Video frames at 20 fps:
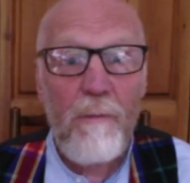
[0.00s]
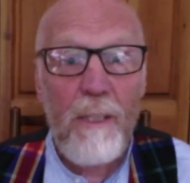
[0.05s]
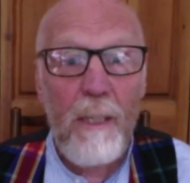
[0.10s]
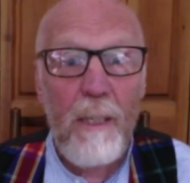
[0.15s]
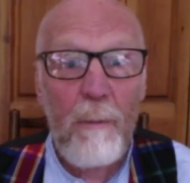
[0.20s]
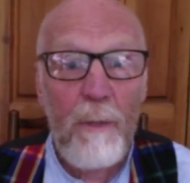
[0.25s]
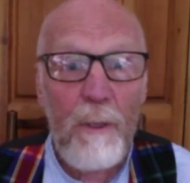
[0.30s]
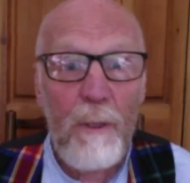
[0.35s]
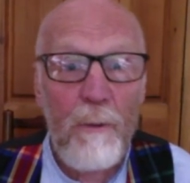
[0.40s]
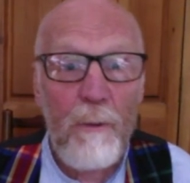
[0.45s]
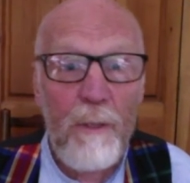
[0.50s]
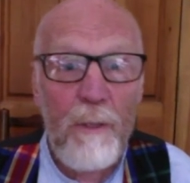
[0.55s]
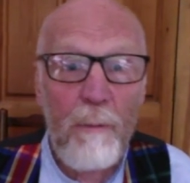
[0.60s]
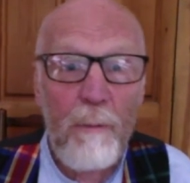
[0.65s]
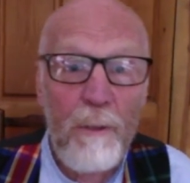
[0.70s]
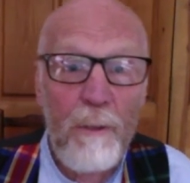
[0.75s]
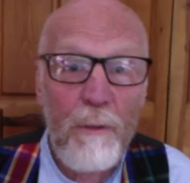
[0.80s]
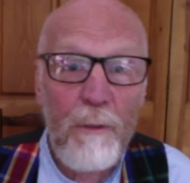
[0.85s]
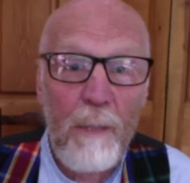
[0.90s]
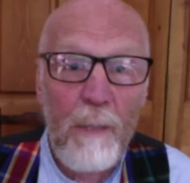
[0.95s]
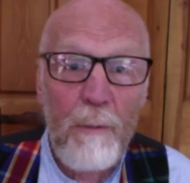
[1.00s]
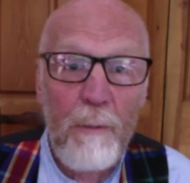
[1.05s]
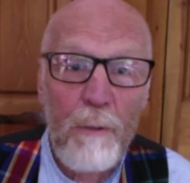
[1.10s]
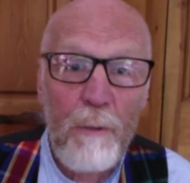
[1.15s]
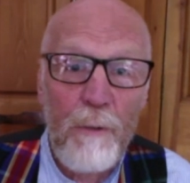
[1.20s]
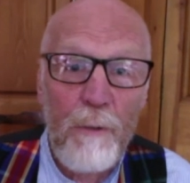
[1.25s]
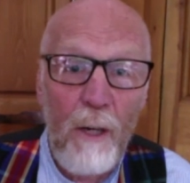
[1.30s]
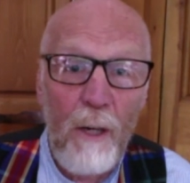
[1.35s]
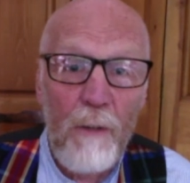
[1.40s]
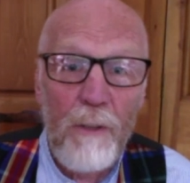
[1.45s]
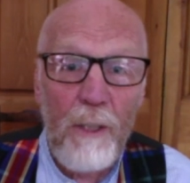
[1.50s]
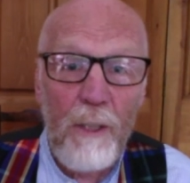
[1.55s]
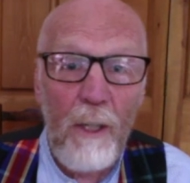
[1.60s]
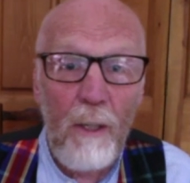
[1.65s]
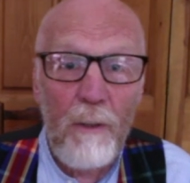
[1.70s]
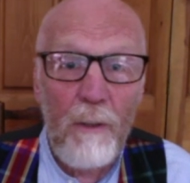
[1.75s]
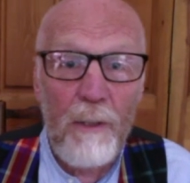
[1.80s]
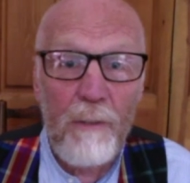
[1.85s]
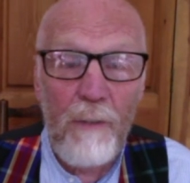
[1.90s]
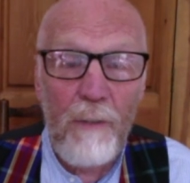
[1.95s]

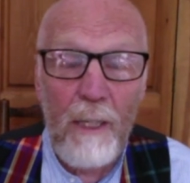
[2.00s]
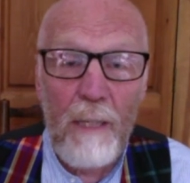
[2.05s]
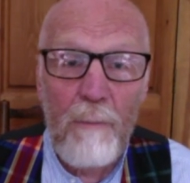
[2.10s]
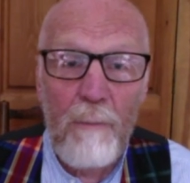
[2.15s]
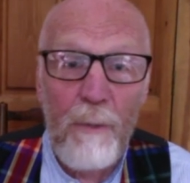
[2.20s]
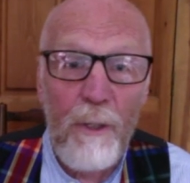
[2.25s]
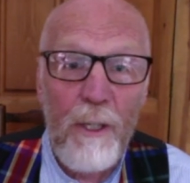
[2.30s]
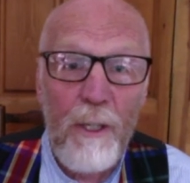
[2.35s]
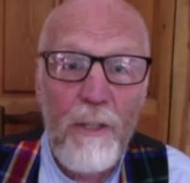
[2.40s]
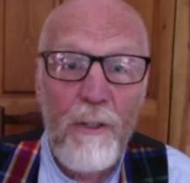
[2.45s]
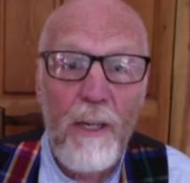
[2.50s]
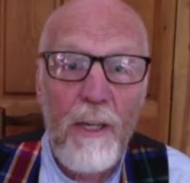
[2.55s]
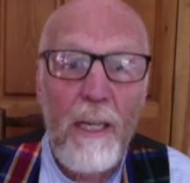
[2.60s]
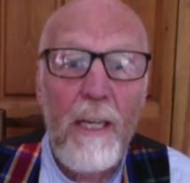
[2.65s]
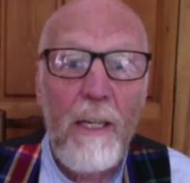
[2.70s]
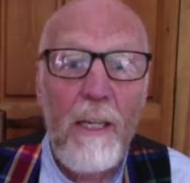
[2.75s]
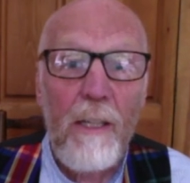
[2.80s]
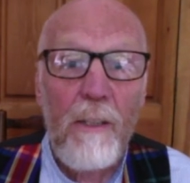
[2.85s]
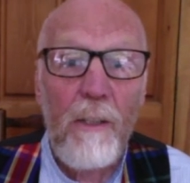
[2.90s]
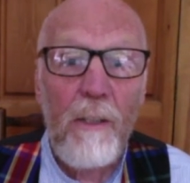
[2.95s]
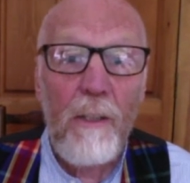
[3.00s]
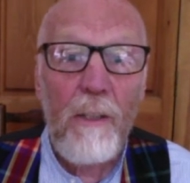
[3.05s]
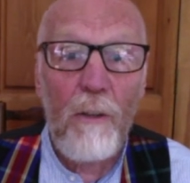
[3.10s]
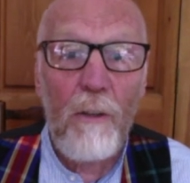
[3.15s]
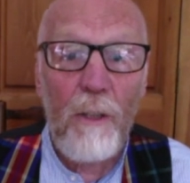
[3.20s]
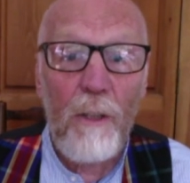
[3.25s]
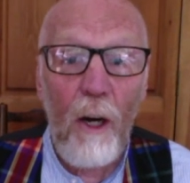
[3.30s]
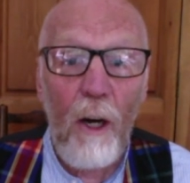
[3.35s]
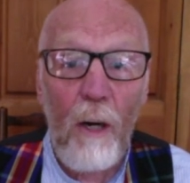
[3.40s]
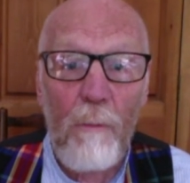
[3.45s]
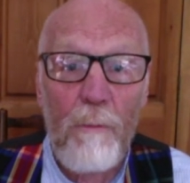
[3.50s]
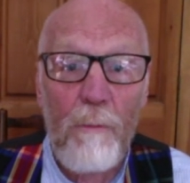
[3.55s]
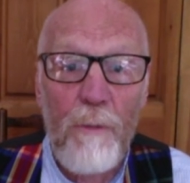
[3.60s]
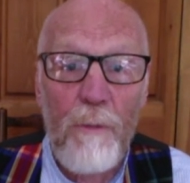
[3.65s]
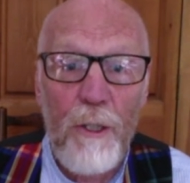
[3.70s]
www.caldervalleypoetry.com.